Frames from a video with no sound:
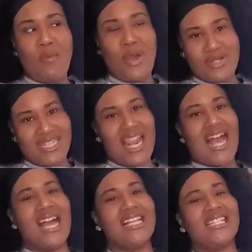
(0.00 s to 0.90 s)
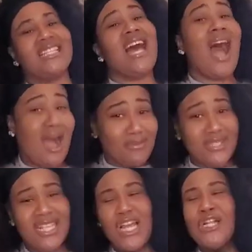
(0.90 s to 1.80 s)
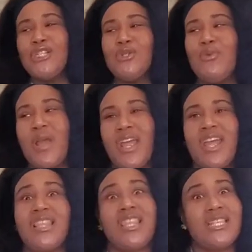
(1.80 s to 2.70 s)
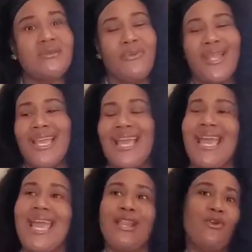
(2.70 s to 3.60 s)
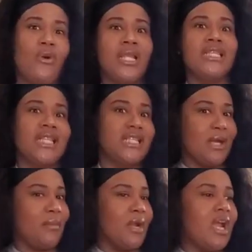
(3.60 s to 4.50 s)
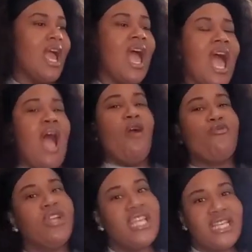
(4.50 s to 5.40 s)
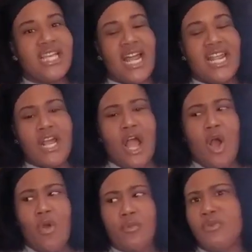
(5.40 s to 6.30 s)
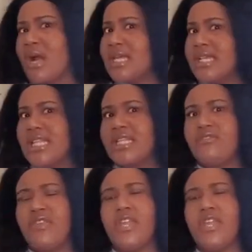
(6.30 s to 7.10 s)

personalized tops to wear this spring and going into the summer. I'm really excited. I hope you guys like this